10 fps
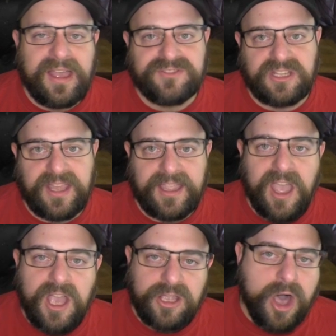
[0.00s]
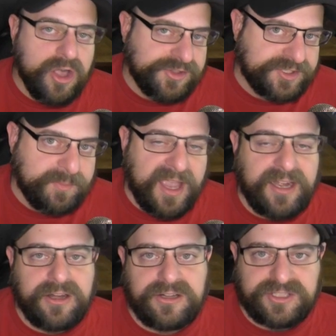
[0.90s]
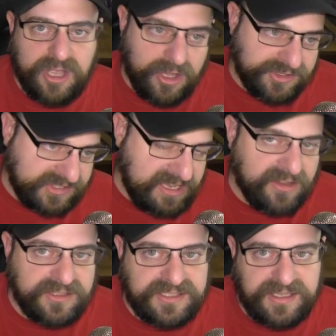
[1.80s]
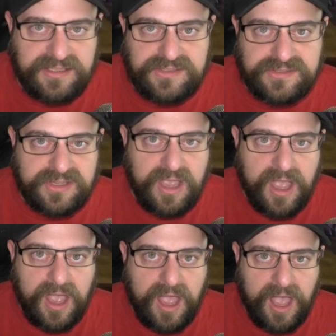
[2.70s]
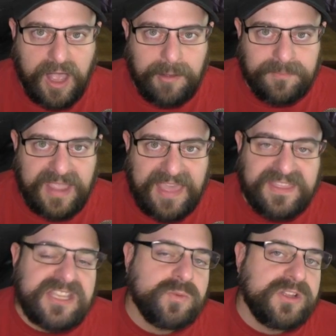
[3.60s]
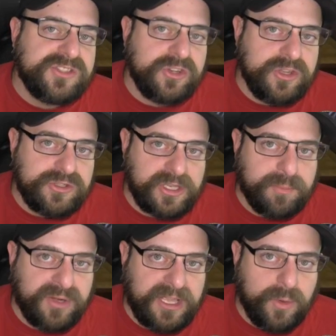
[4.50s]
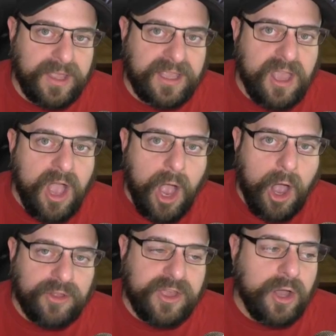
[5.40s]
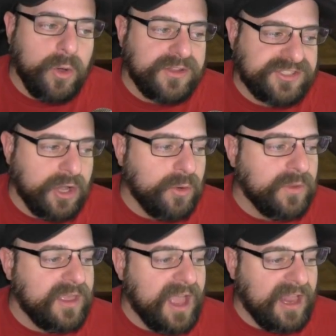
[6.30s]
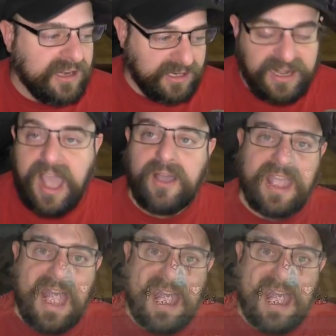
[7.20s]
you'll have to, like, cull spiders, cull skeletons. And these ones are usually pretty quick. Although, so now